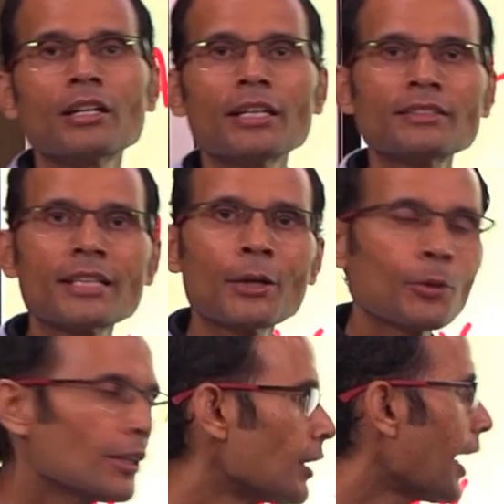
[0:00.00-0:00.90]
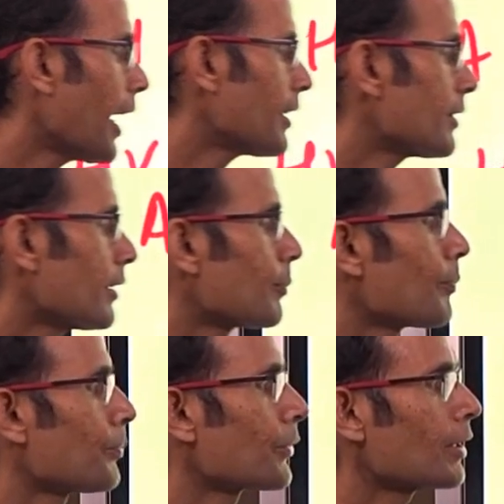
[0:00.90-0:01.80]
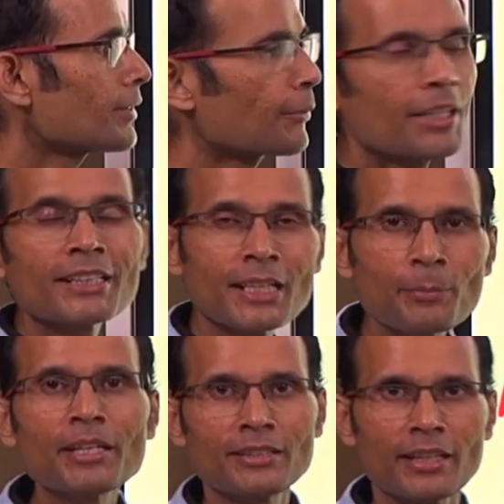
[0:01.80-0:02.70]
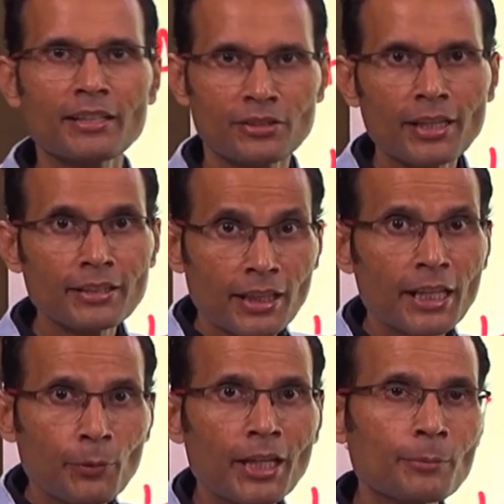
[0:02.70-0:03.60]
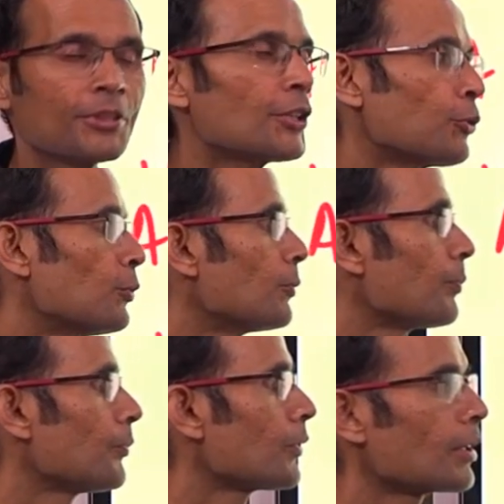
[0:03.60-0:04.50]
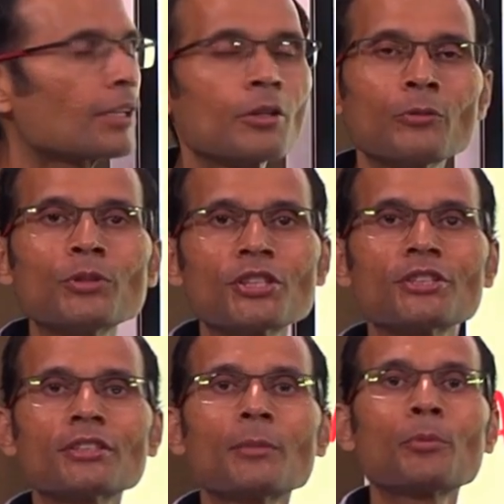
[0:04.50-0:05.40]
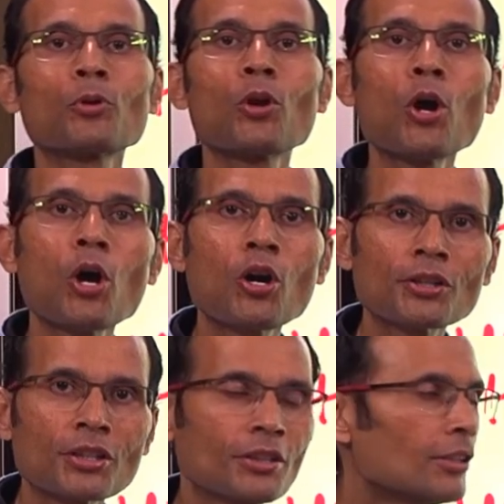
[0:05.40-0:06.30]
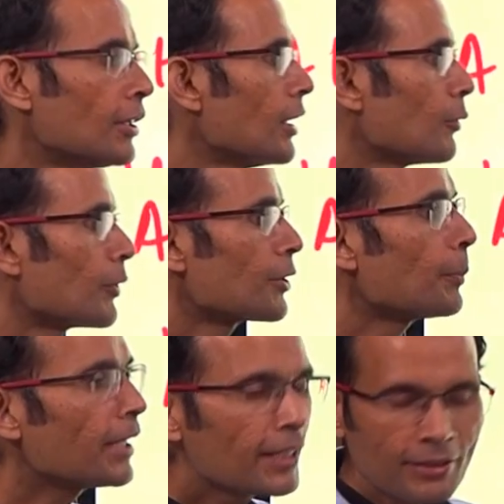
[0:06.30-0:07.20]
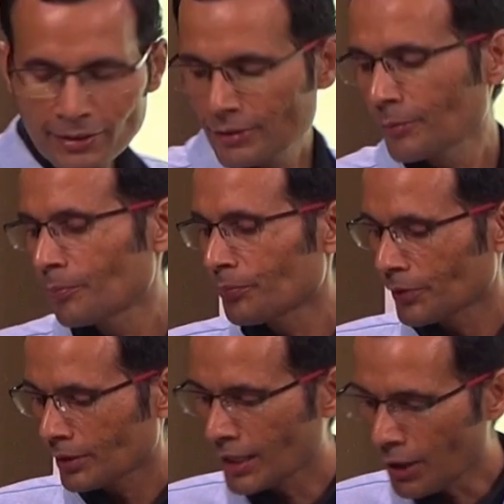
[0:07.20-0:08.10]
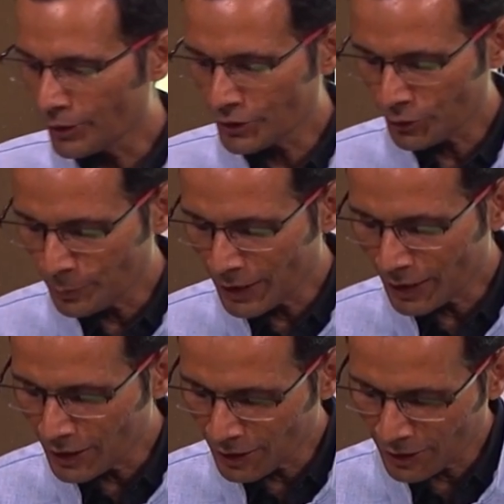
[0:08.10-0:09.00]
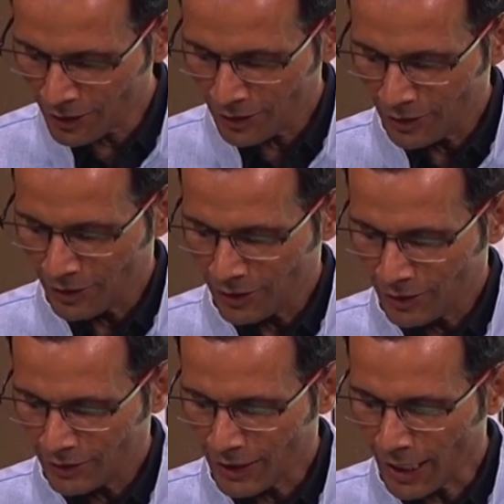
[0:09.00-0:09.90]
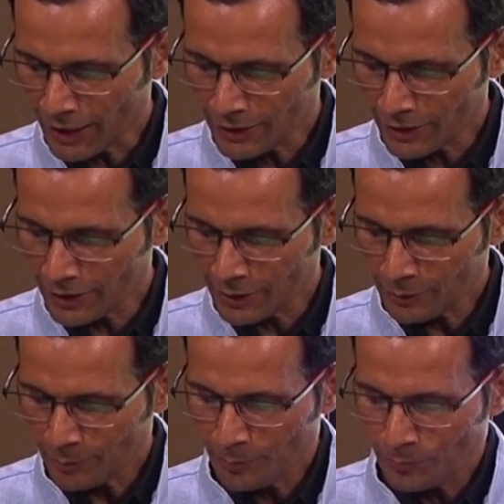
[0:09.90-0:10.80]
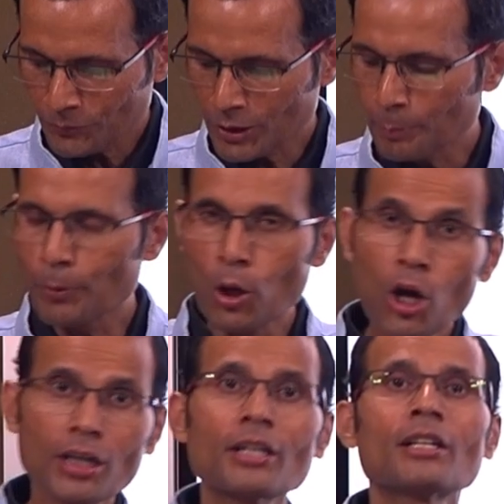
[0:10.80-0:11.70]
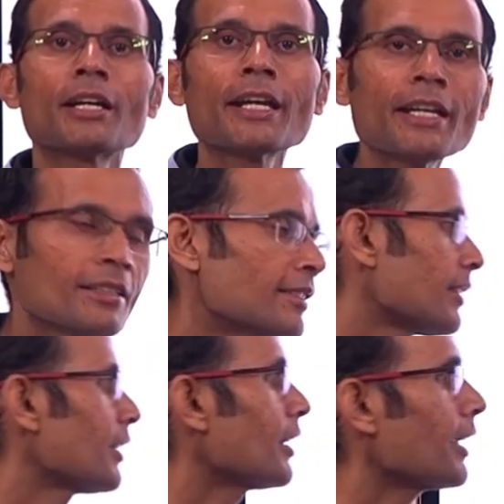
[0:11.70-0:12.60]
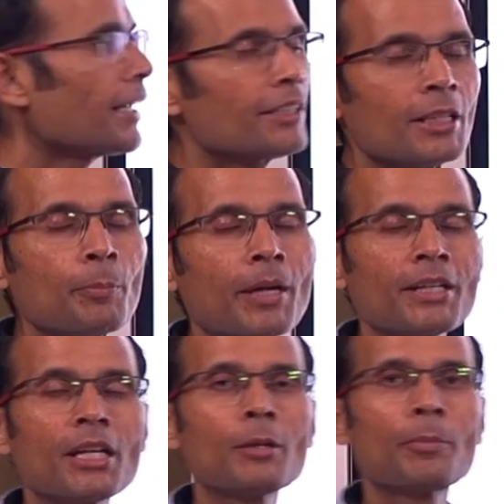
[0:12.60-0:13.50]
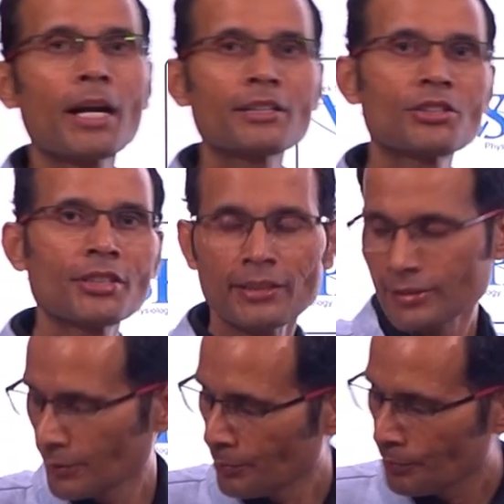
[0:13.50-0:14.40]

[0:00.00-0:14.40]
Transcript: is given as 73 milliseconds in the given MCQ, which is prolonged, which means now it should be clear that the block is in the bundle branches,